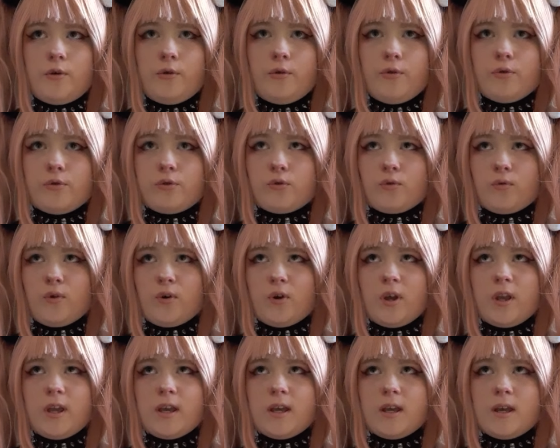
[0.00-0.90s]

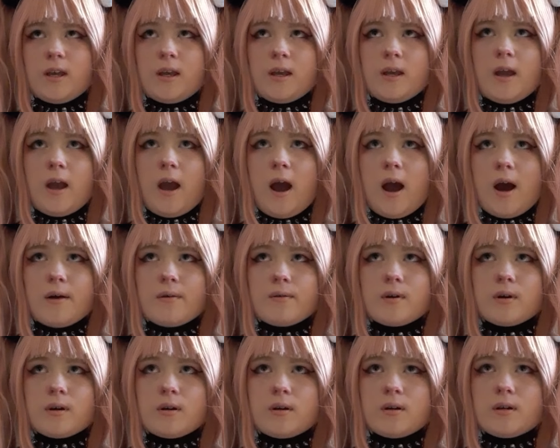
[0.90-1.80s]
3
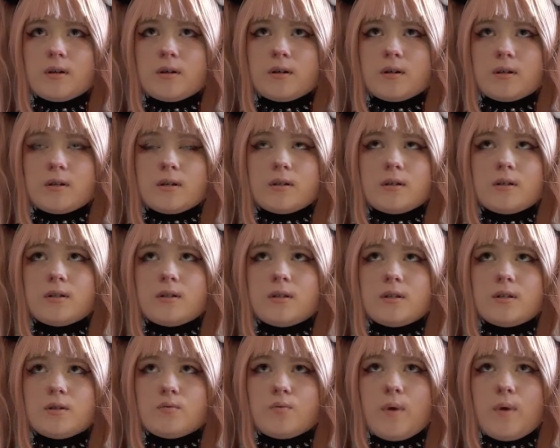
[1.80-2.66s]
hours